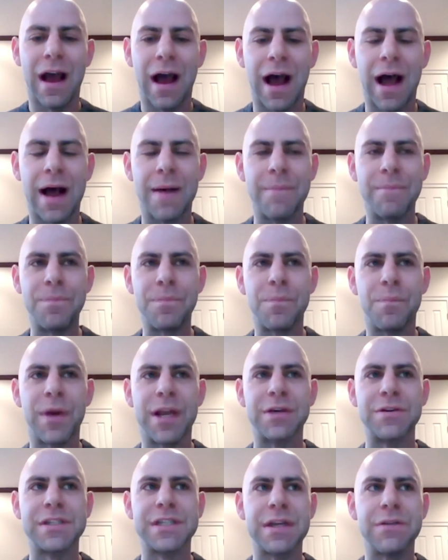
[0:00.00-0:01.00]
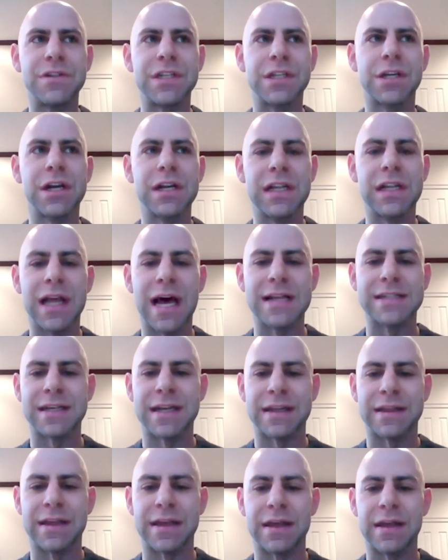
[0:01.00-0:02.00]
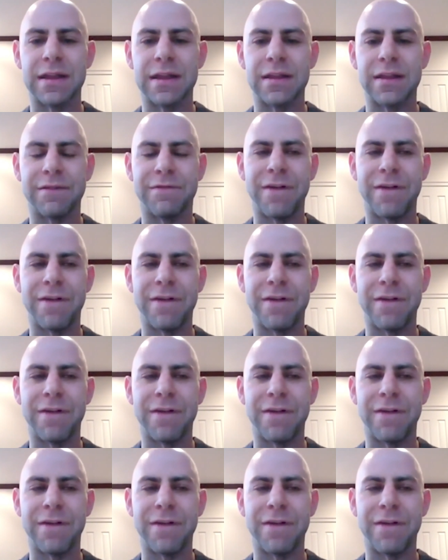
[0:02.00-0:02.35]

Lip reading: But it was a good lesson in the